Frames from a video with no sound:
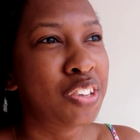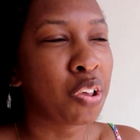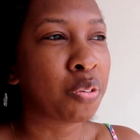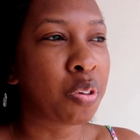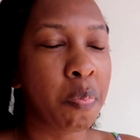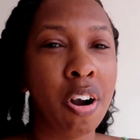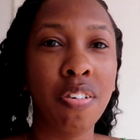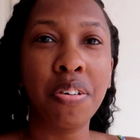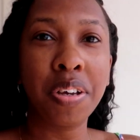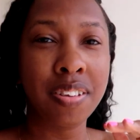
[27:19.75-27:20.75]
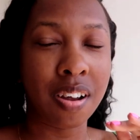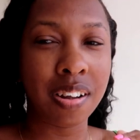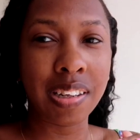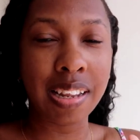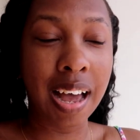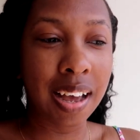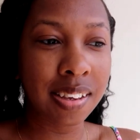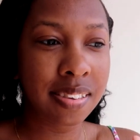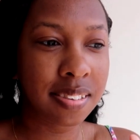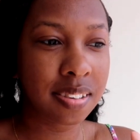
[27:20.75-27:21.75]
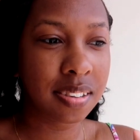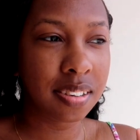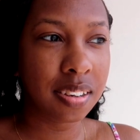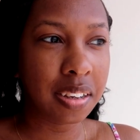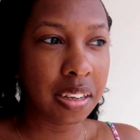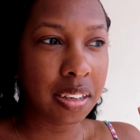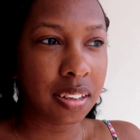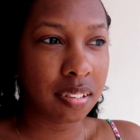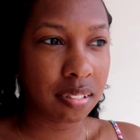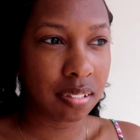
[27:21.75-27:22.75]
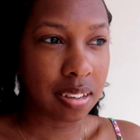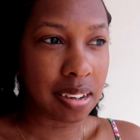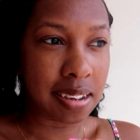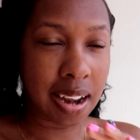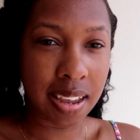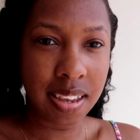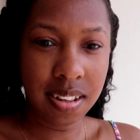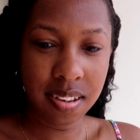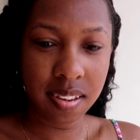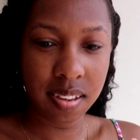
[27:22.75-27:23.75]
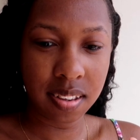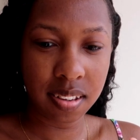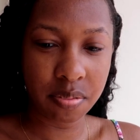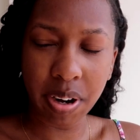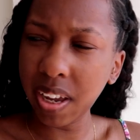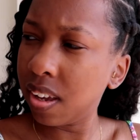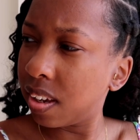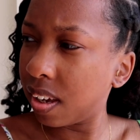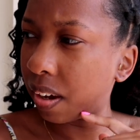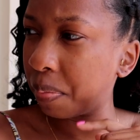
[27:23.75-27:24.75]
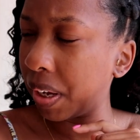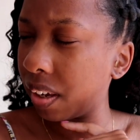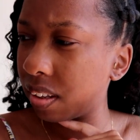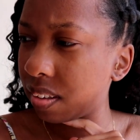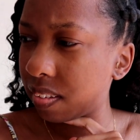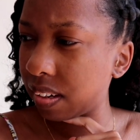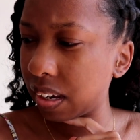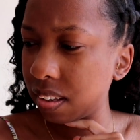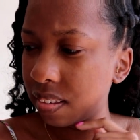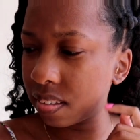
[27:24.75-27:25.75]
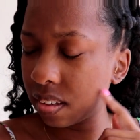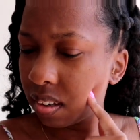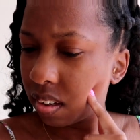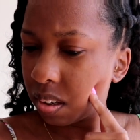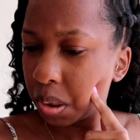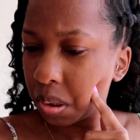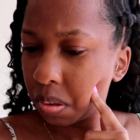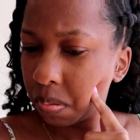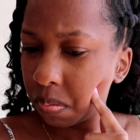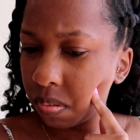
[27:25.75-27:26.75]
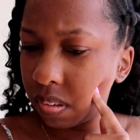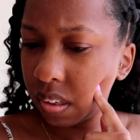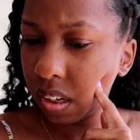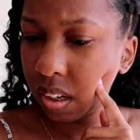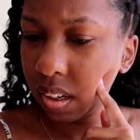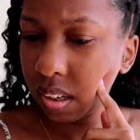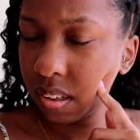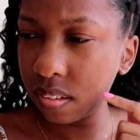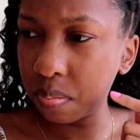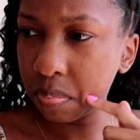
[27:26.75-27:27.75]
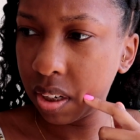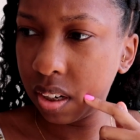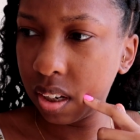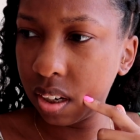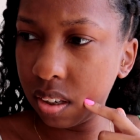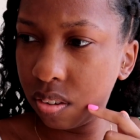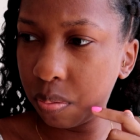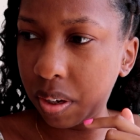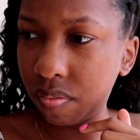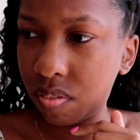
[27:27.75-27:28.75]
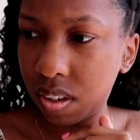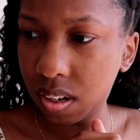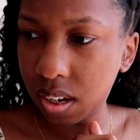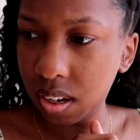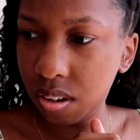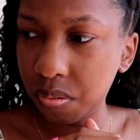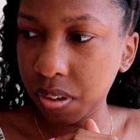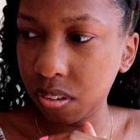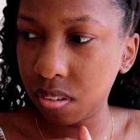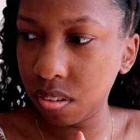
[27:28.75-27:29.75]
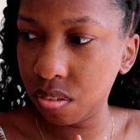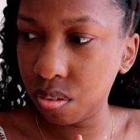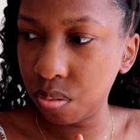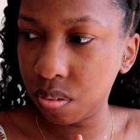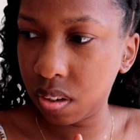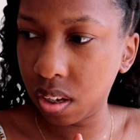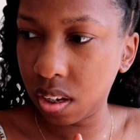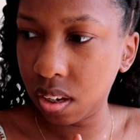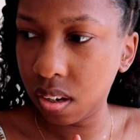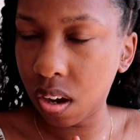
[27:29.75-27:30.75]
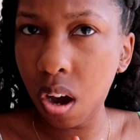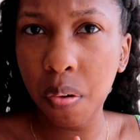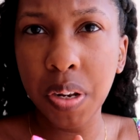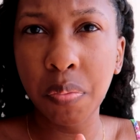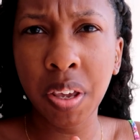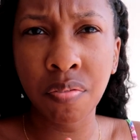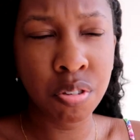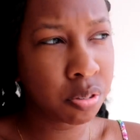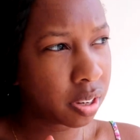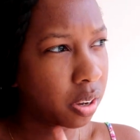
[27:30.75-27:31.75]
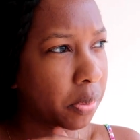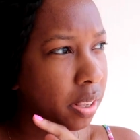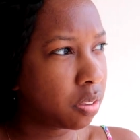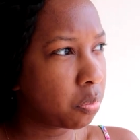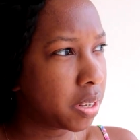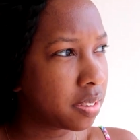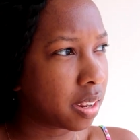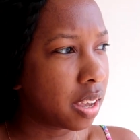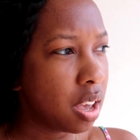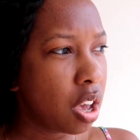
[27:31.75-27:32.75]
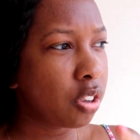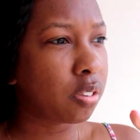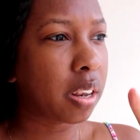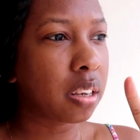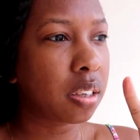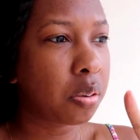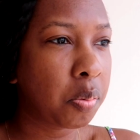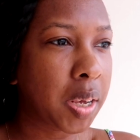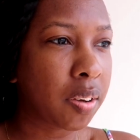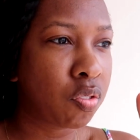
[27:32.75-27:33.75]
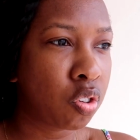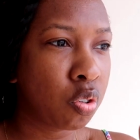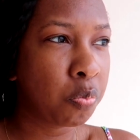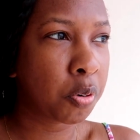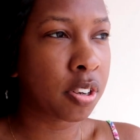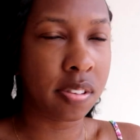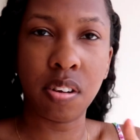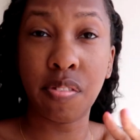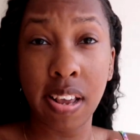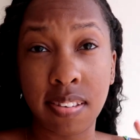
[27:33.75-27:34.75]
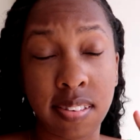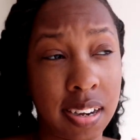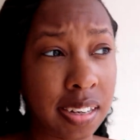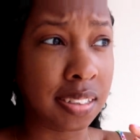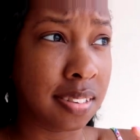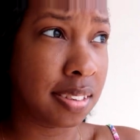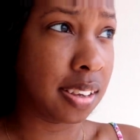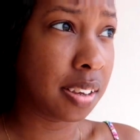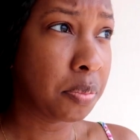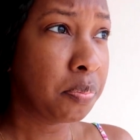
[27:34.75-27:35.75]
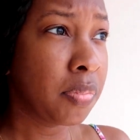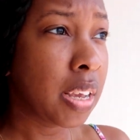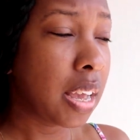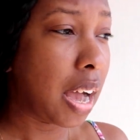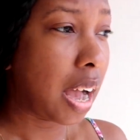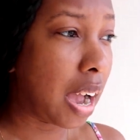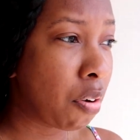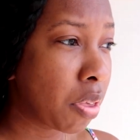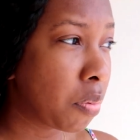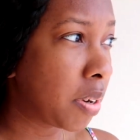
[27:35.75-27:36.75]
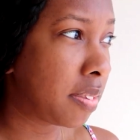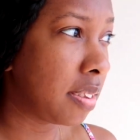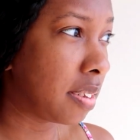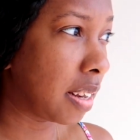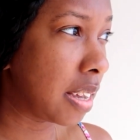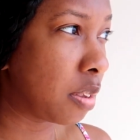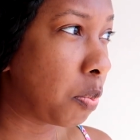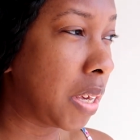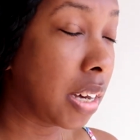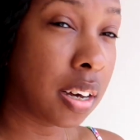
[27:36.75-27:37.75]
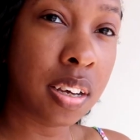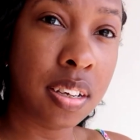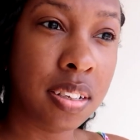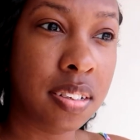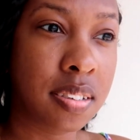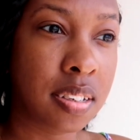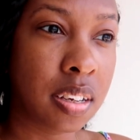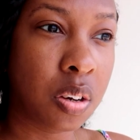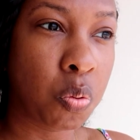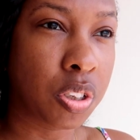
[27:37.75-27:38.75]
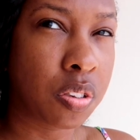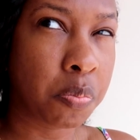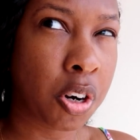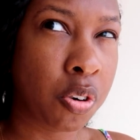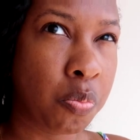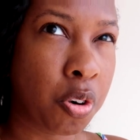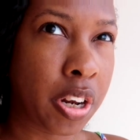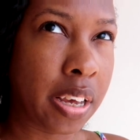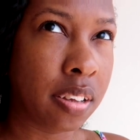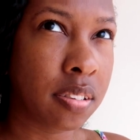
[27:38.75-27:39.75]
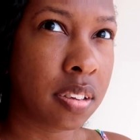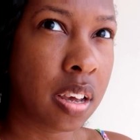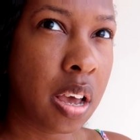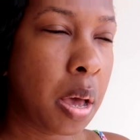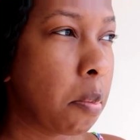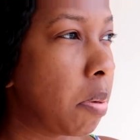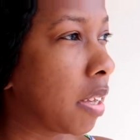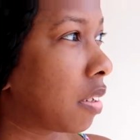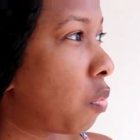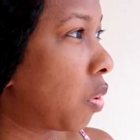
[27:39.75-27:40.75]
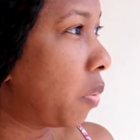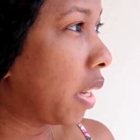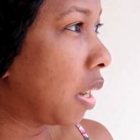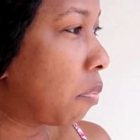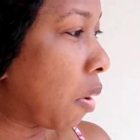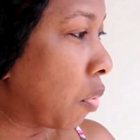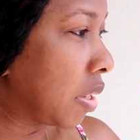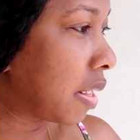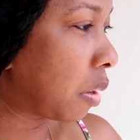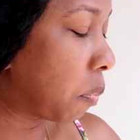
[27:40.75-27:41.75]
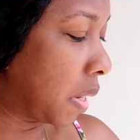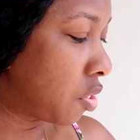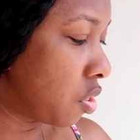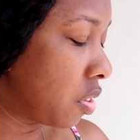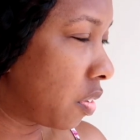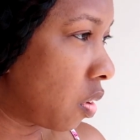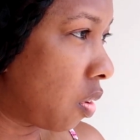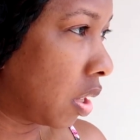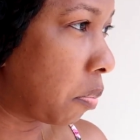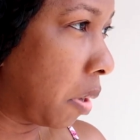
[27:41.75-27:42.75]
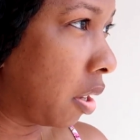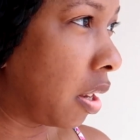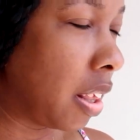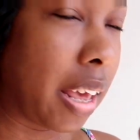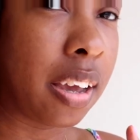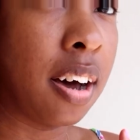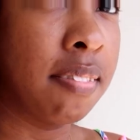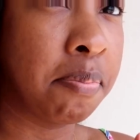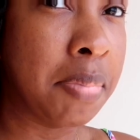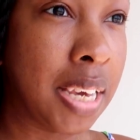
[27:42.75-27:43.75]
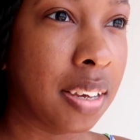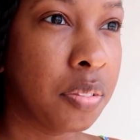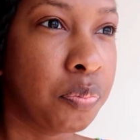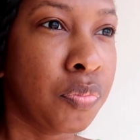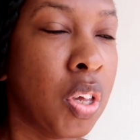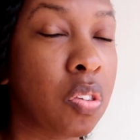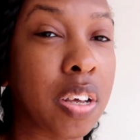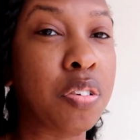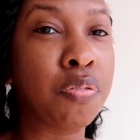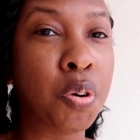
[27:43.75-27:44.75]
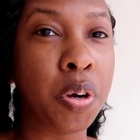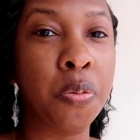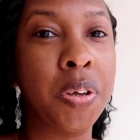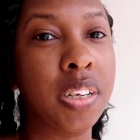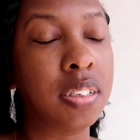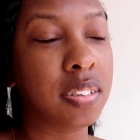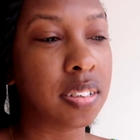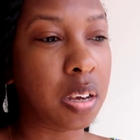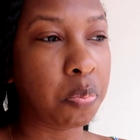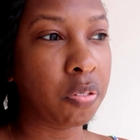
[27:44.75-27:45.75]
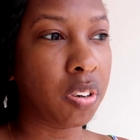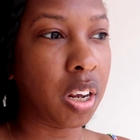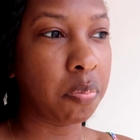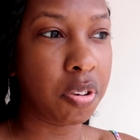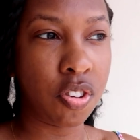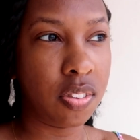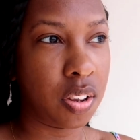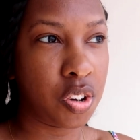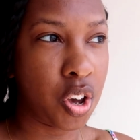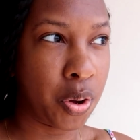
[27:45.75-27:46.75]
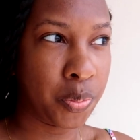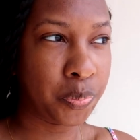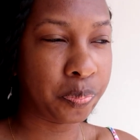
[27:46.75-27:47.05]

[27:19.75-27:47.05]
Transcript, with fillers: So tomorrow is our last night, right? Yeah, wait, today is, today is Monday. So we have tonight going on to Tuesday. Oh, and then we have Tuesday going into Wednesday. So technically we have two more sunrises that I can see. I really wanna see tonight's because, well, tomorrow morning's, because I wanna wake up, I wanna take pictures on the balcony, like of me so I told Victoria we need to stay up overnight, but she said no.